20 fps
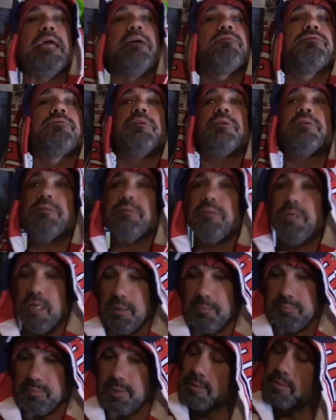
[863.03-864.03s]
If this
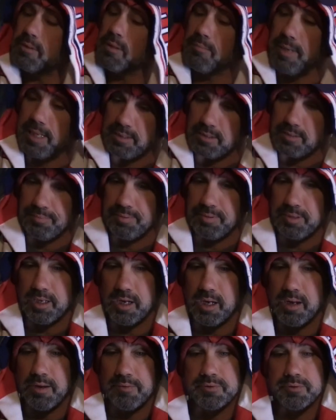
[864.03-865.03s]
team doesn't make the
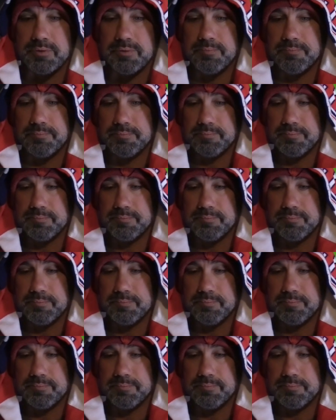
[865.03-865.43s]
playoffs,